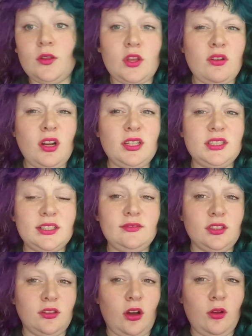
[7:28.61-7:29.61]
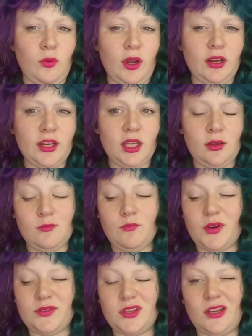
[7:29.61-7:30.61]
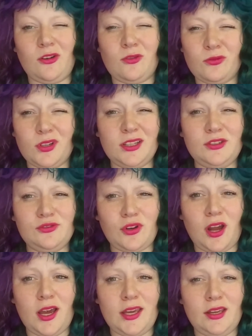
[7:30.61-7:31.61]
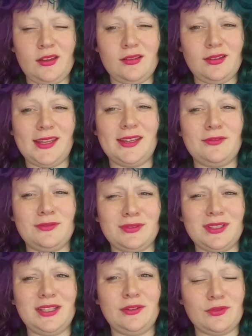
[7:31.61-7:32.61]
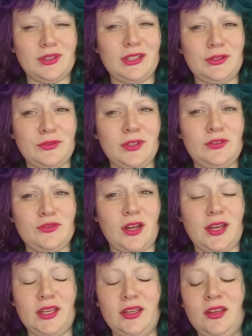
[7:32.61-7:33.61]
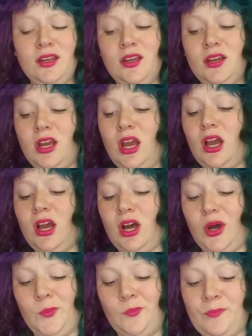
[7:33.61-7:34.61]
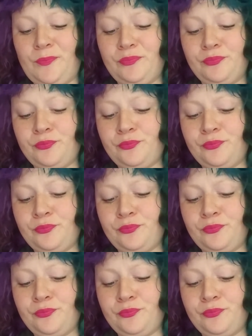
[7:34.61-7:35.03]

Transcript: they're relatively long wearing, but they are really drying. Like really, really, really drying. Um,